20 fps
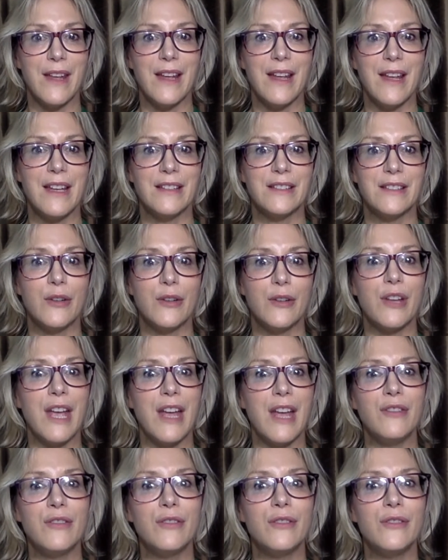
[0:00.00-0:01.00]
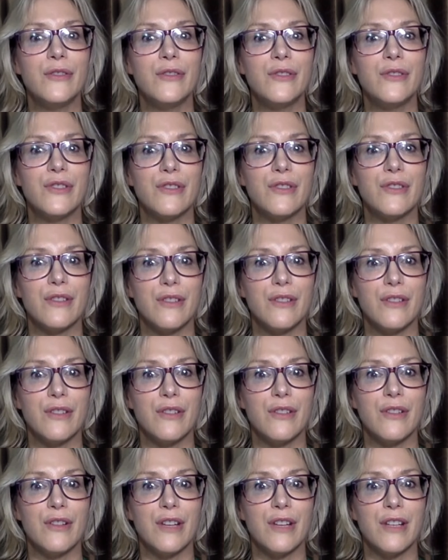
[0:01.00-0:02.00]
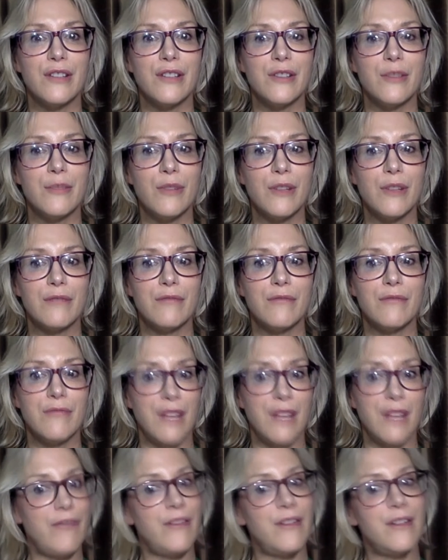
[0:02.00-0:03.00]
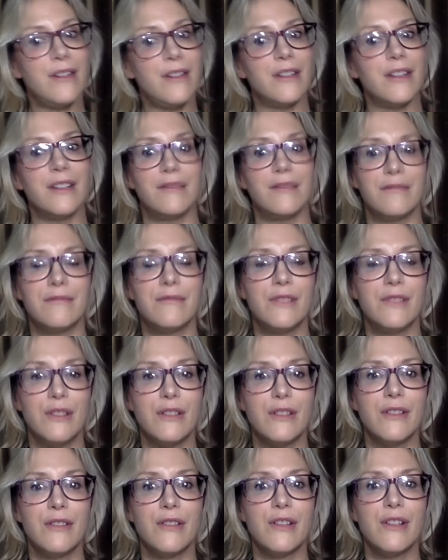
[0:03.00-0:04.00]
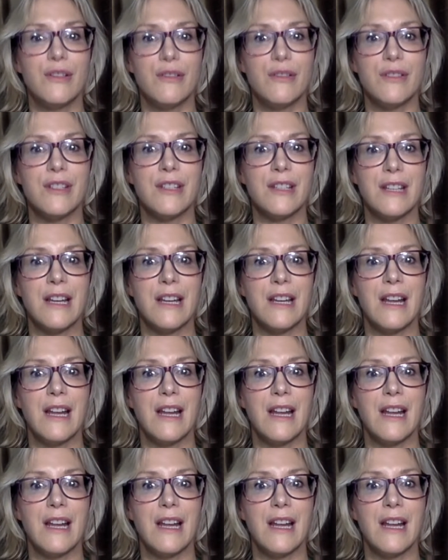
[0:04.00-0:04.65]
So can you use your cooking turmeric? Definitely, you can use it.